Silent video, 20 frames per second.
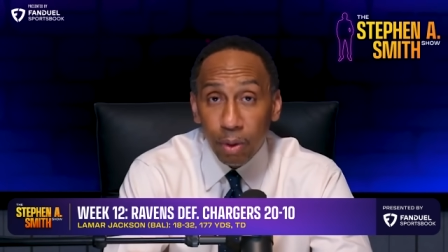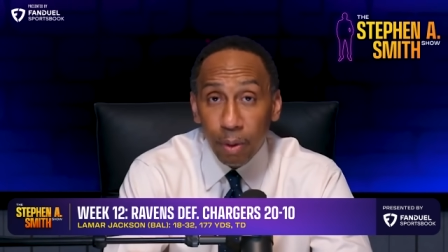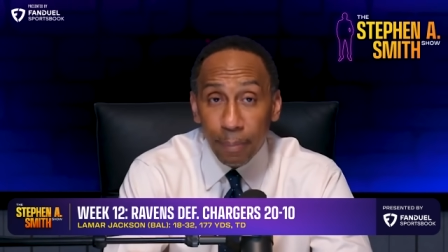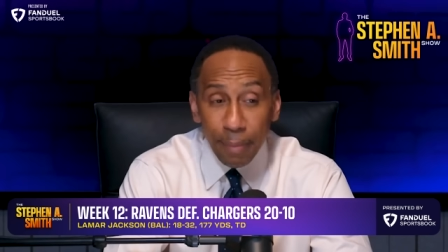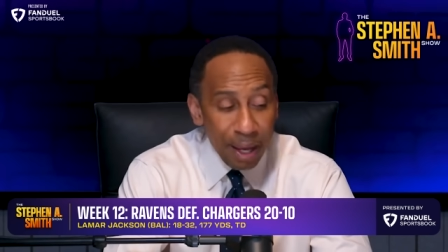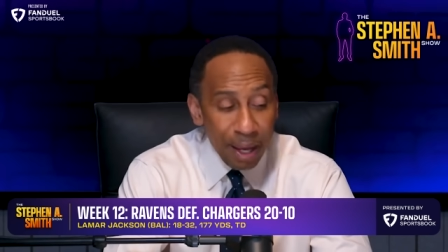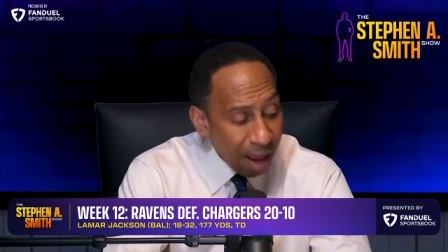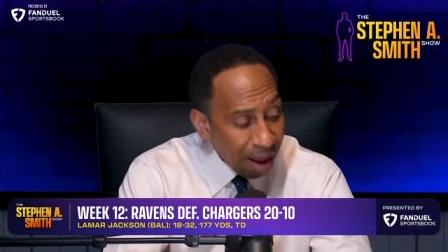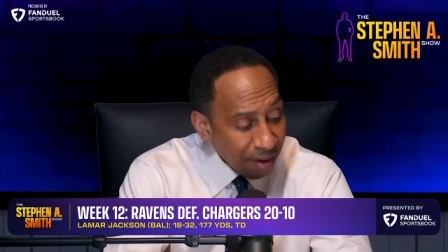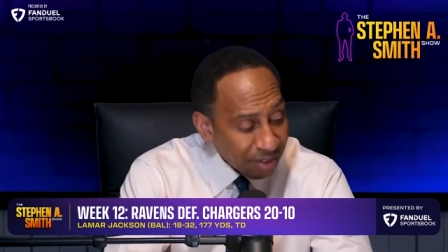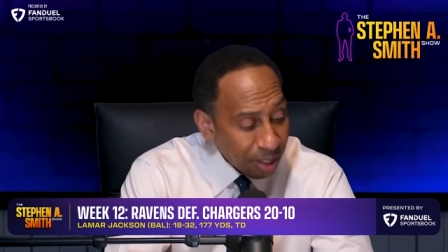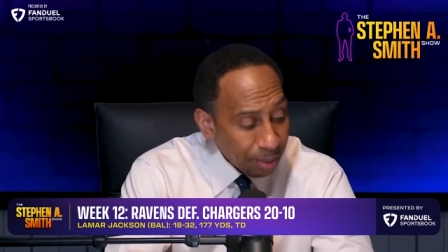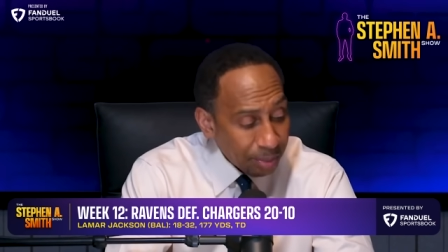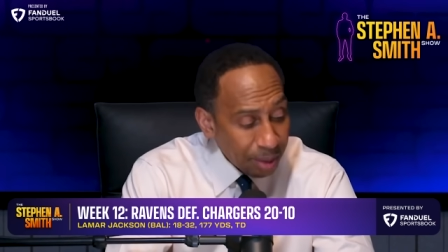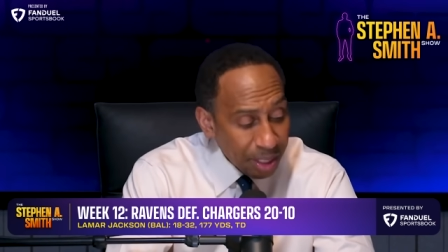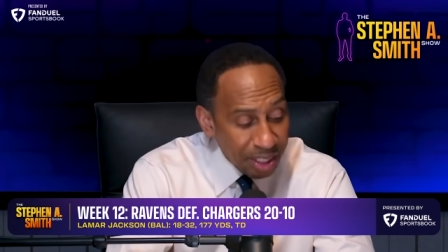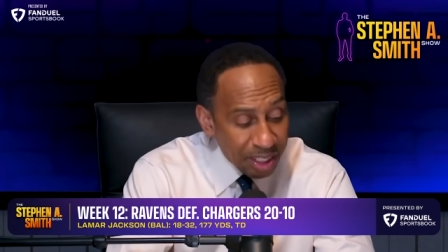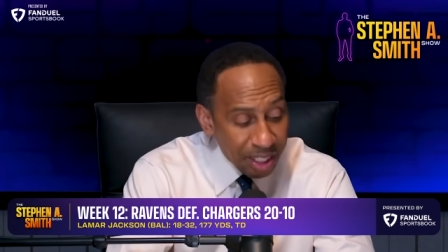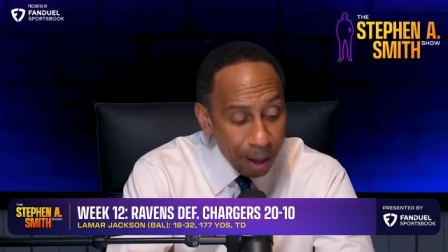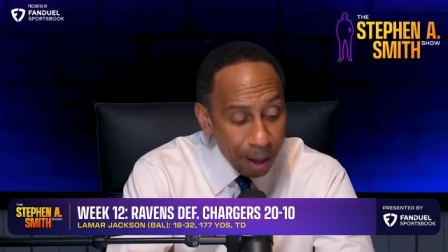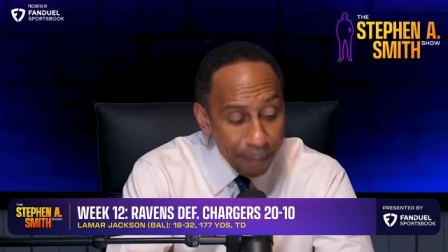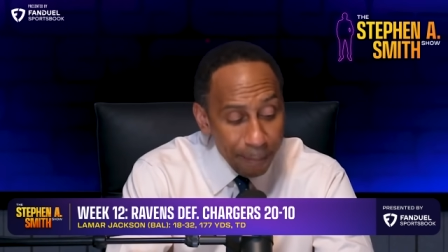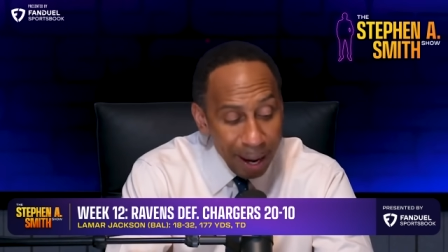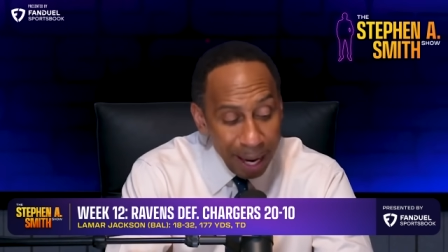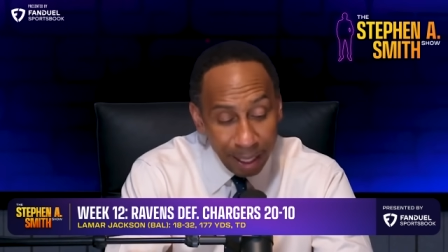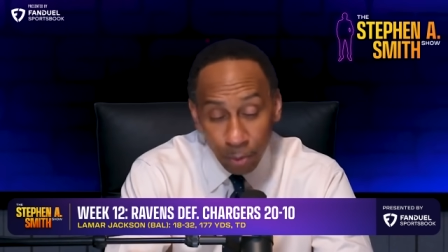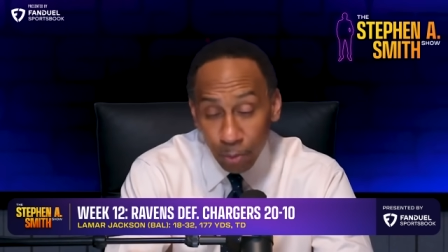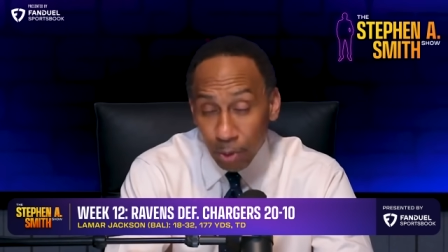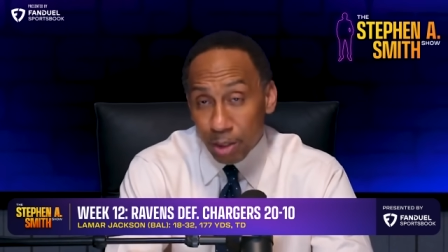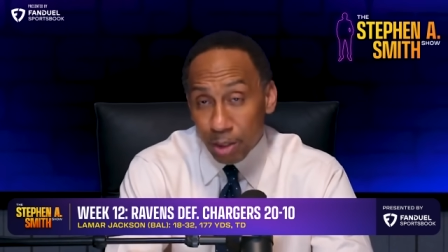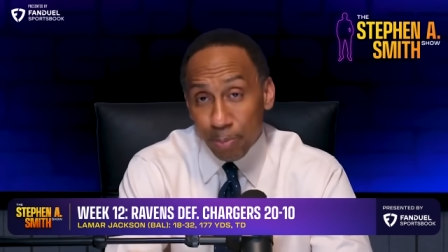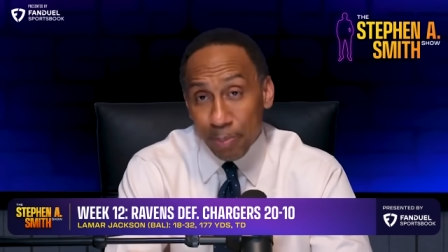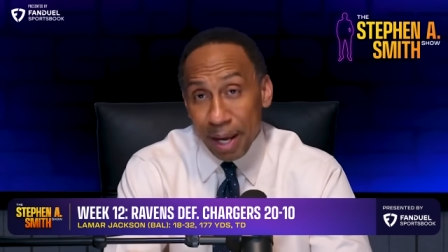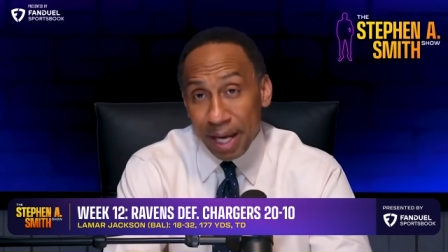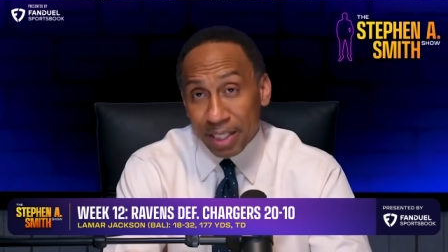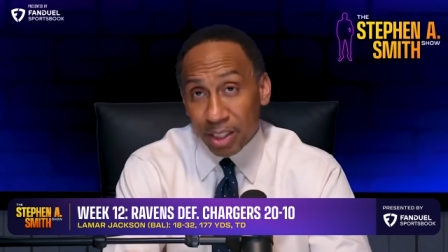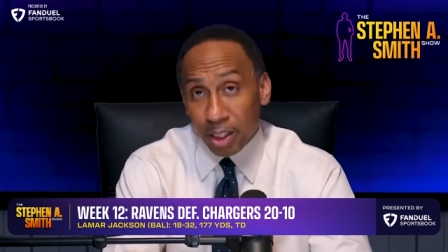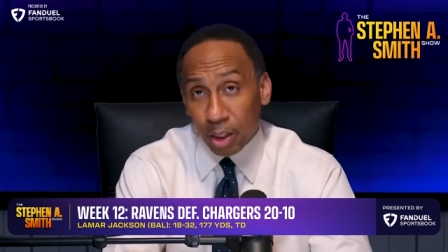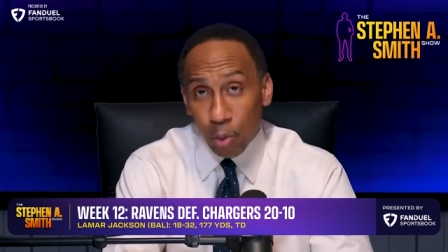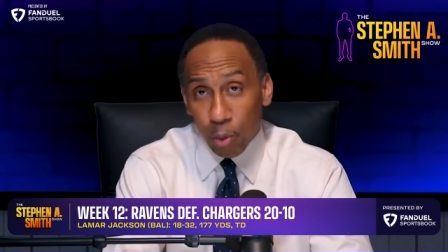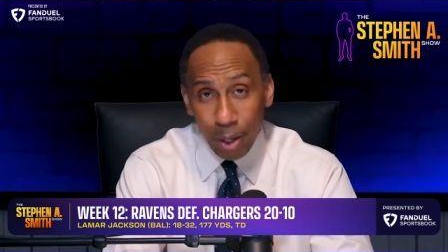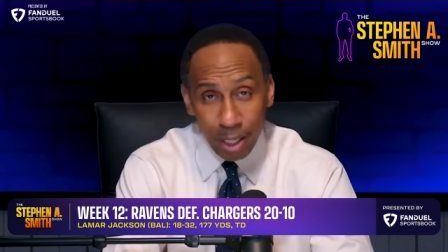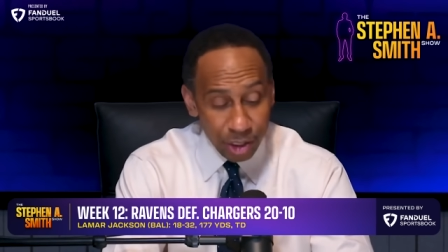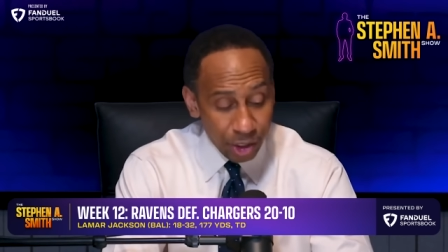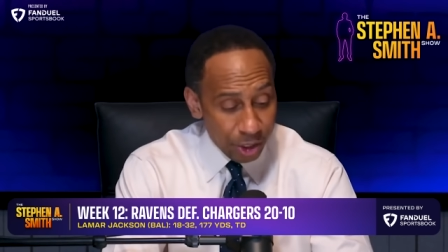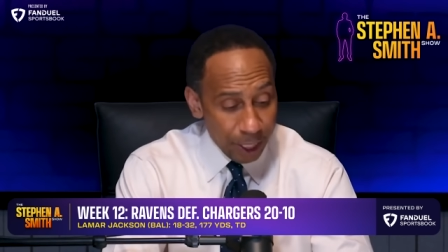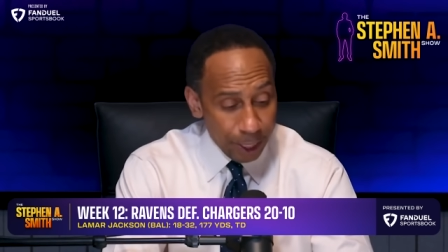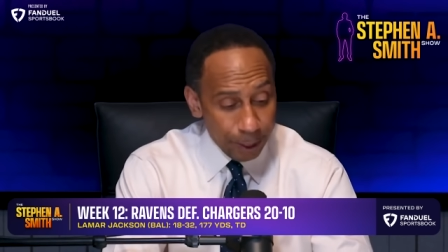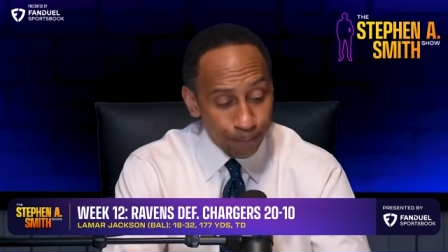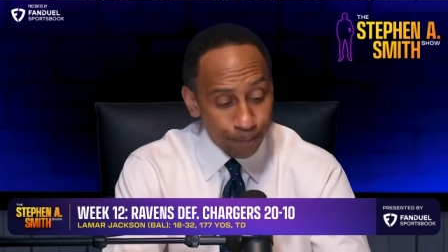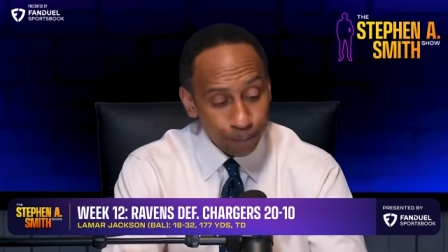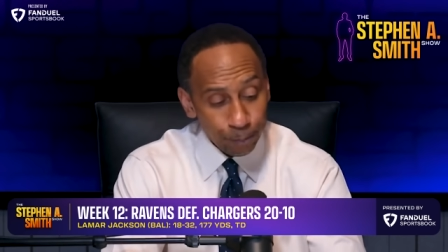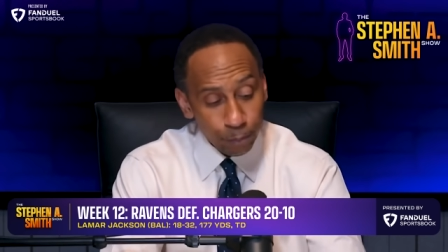may have something to say about it, which begs the question,